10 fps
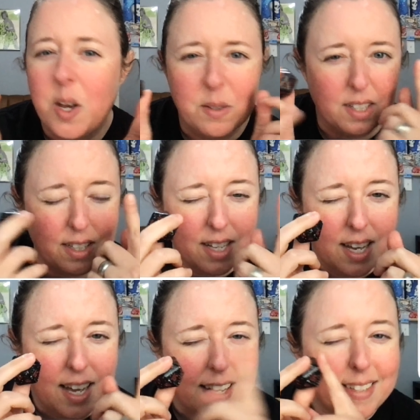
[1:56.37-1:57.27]
is it
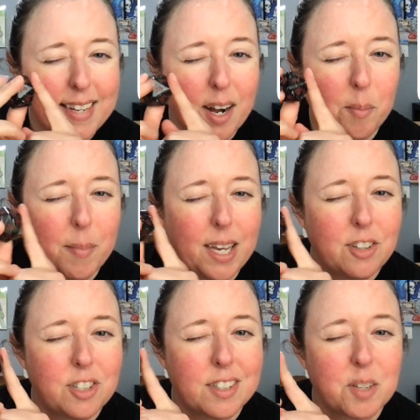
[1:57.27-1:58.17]

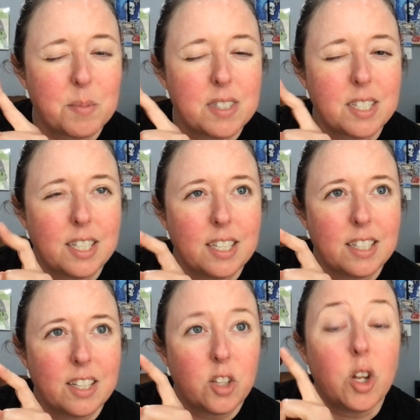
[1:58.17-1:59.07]
Dalmatian
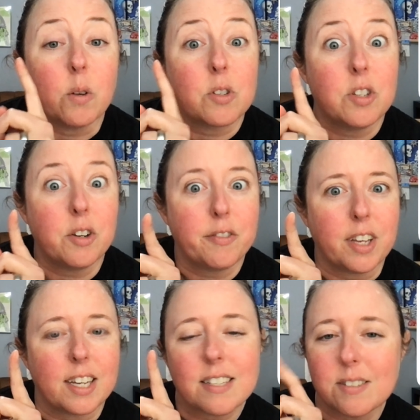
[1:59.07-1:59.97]
obsidian? No,
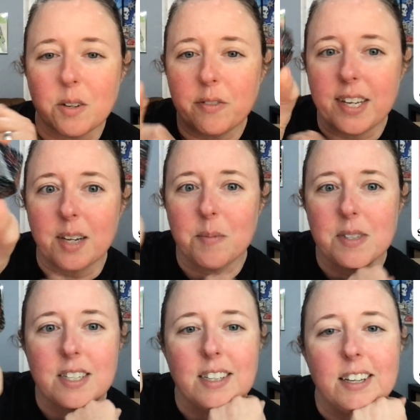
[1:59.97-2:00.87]
snowflake
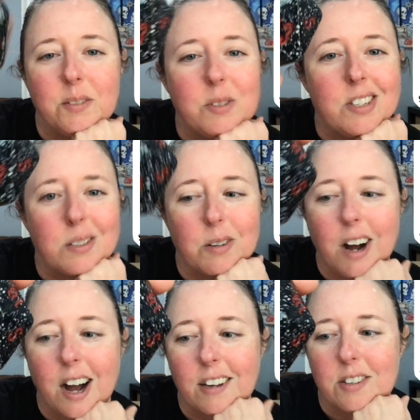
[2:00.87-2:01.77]
obsidian, which is a
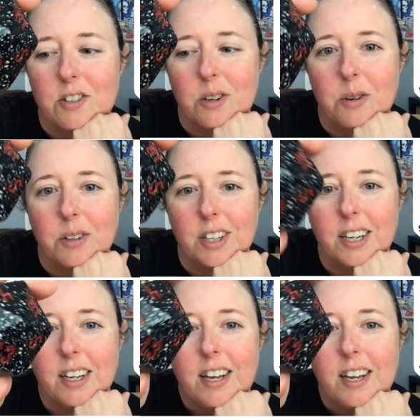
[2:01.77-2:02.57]
rock. You should Google it.